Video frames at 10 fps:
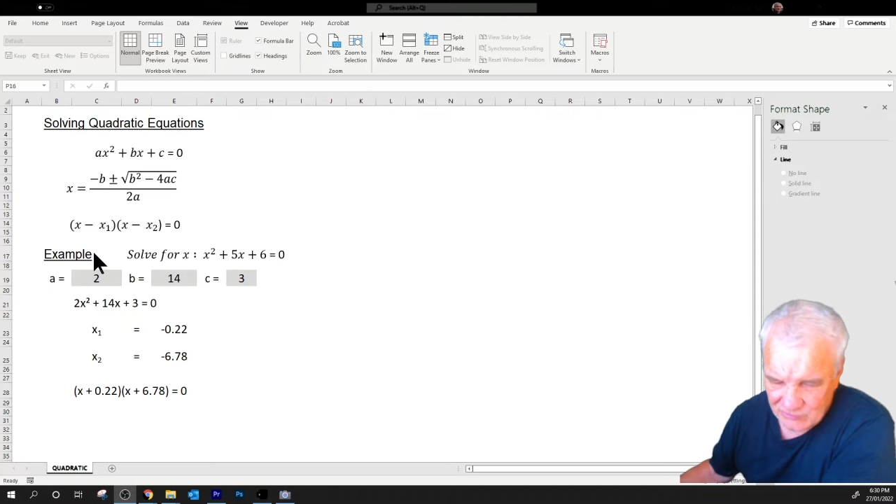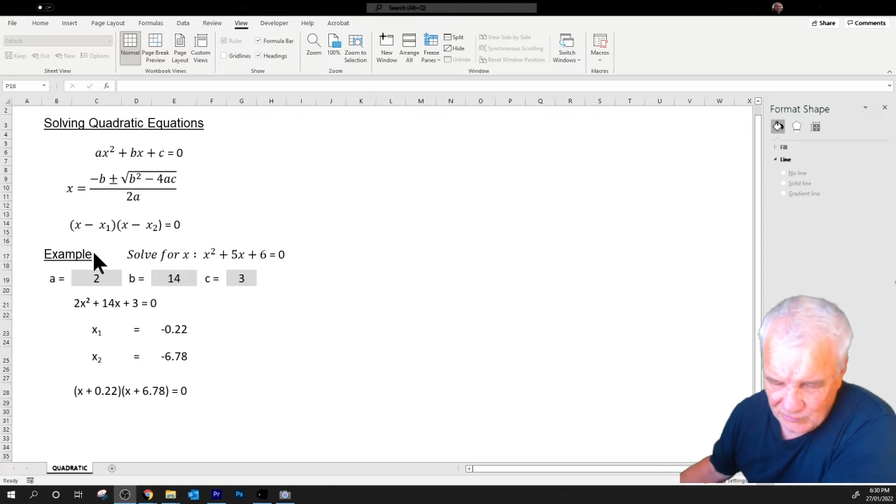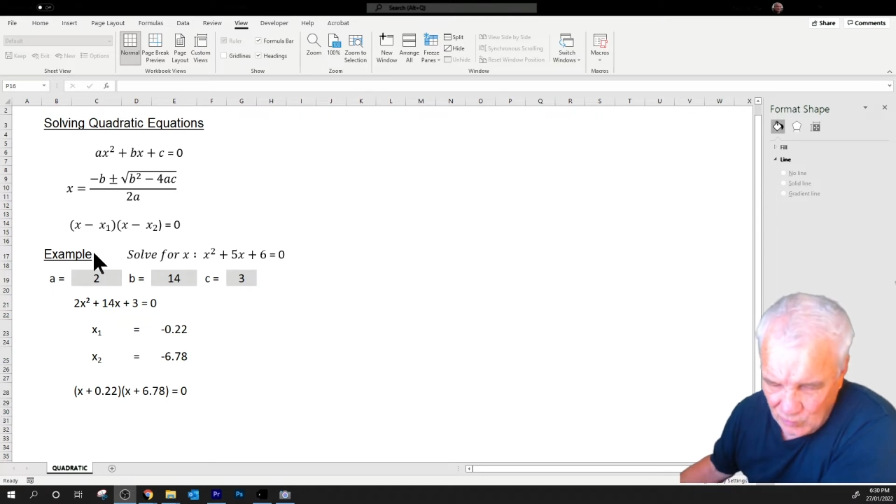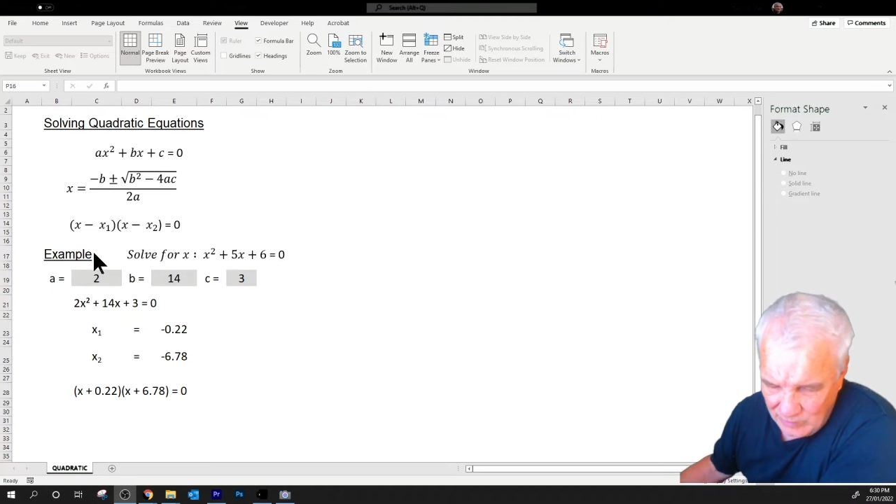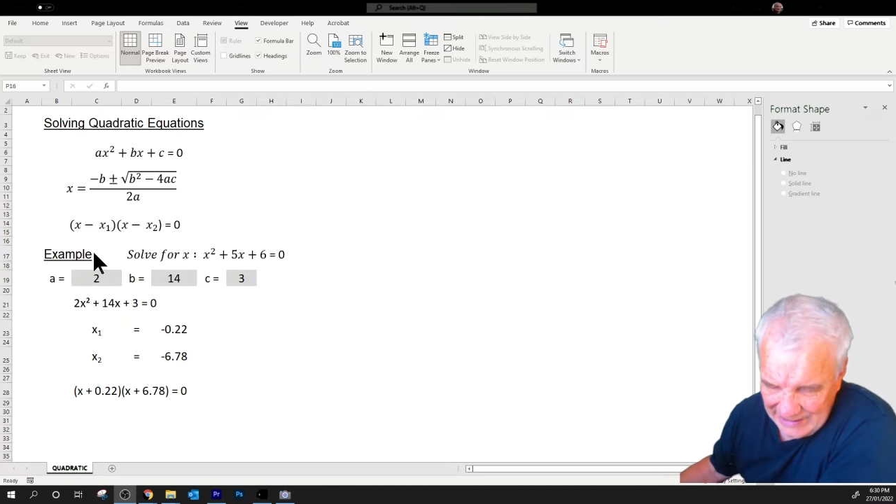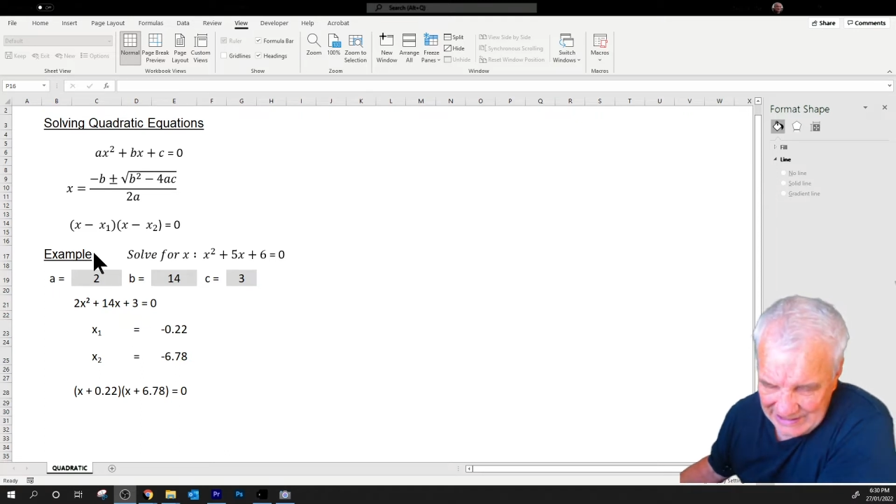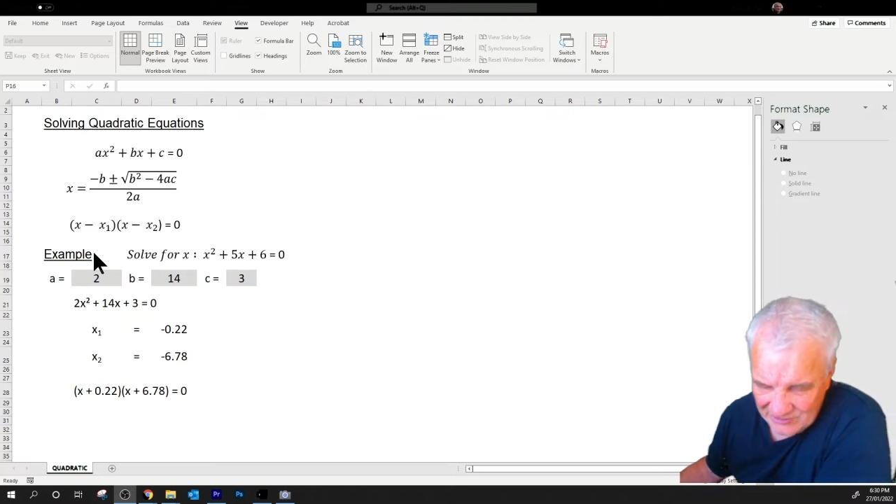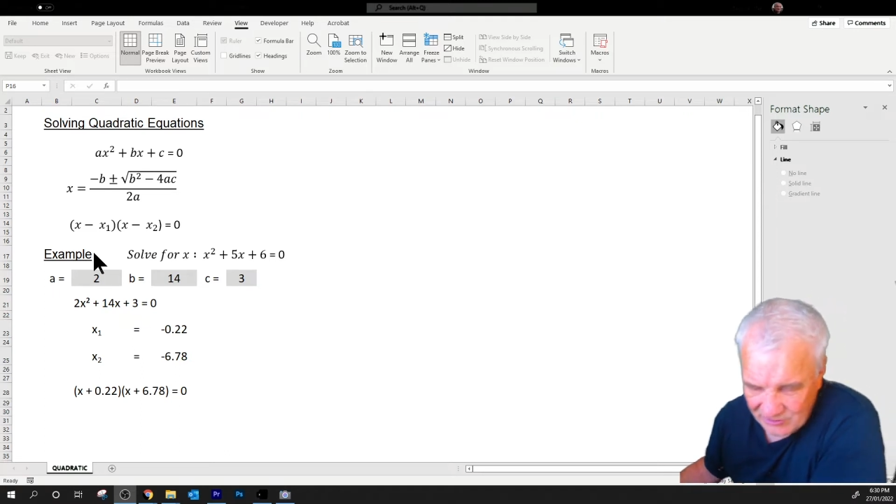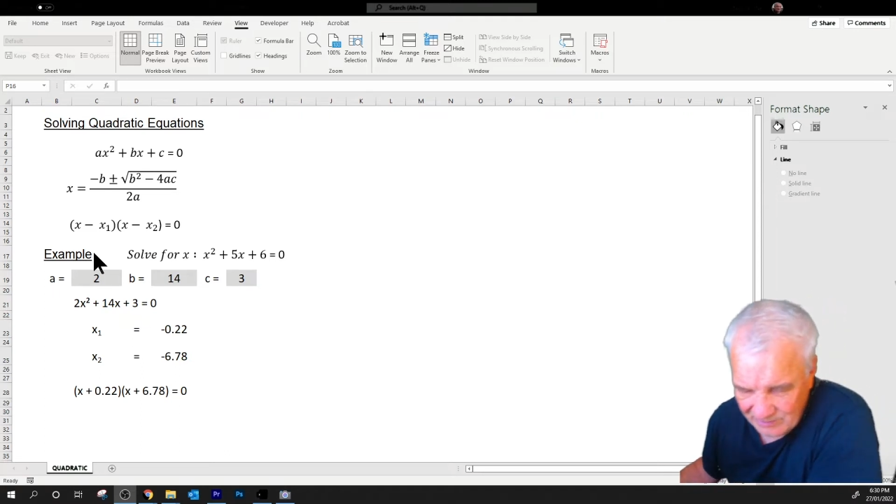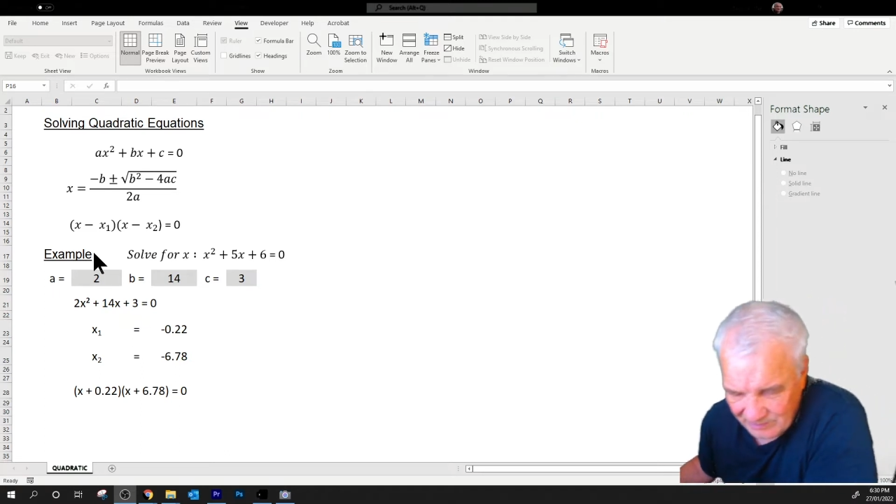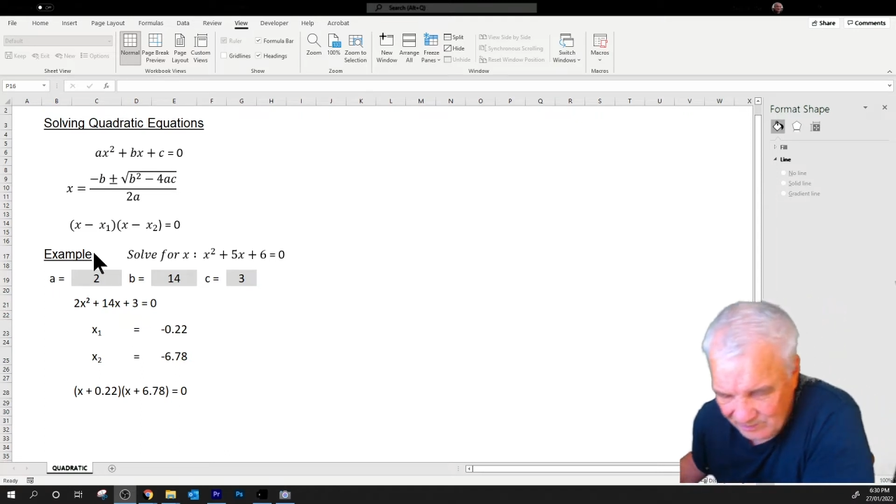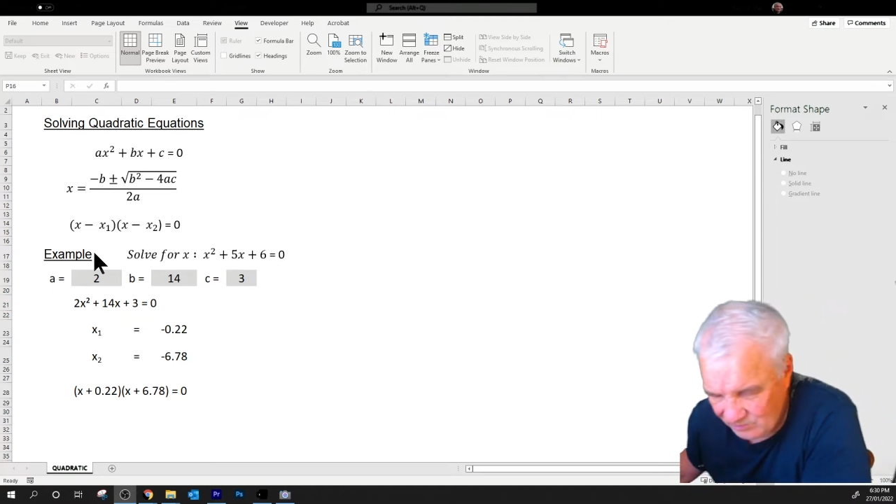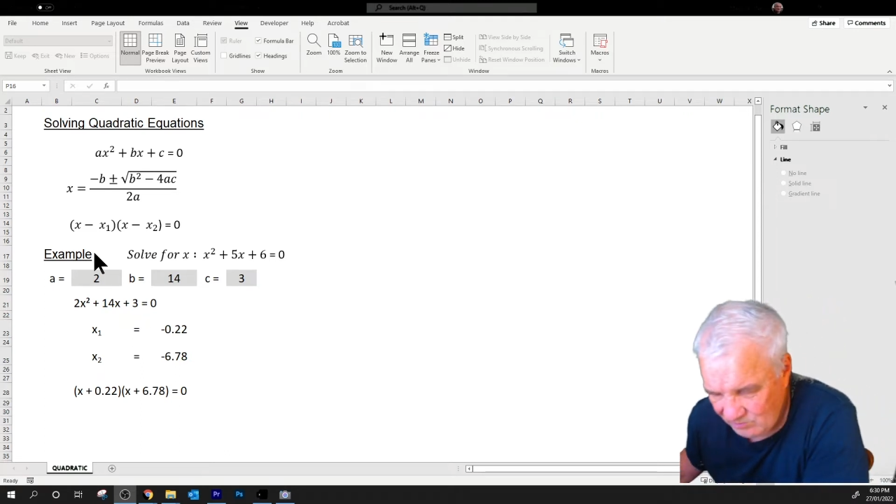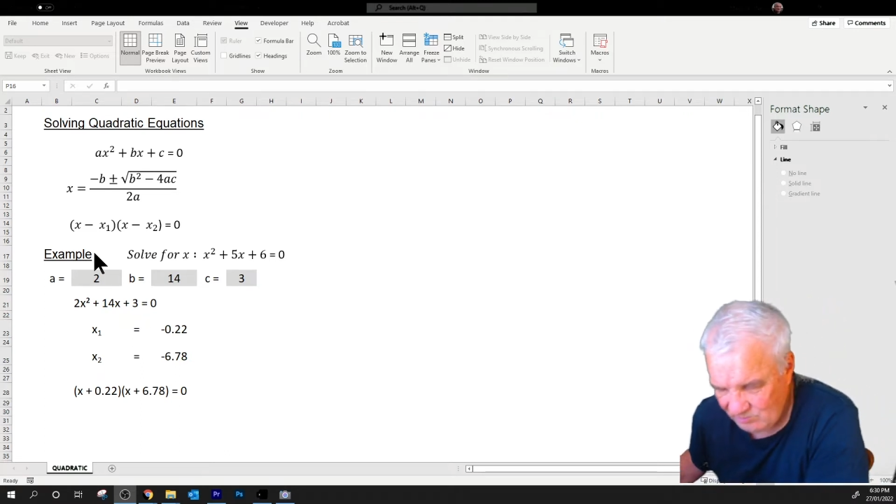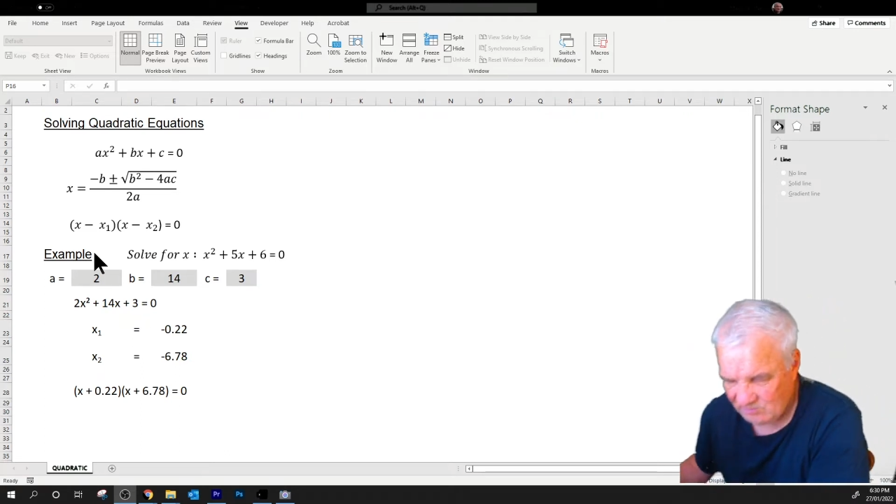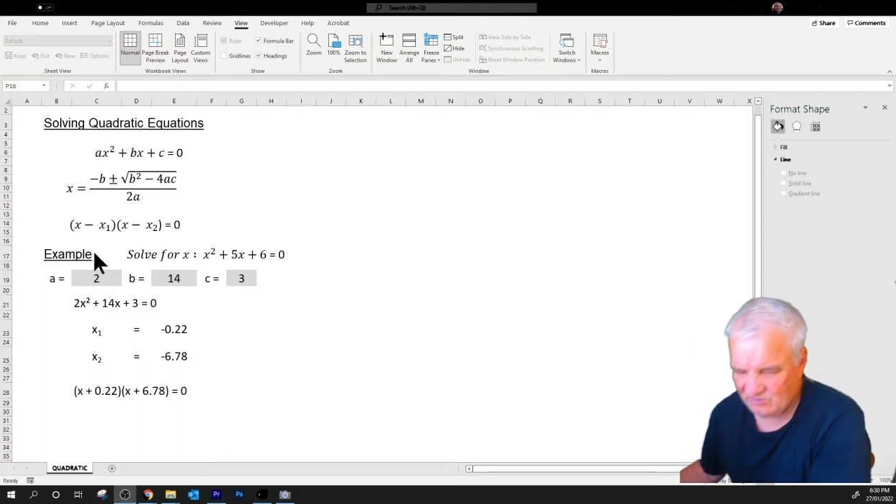format, hmm,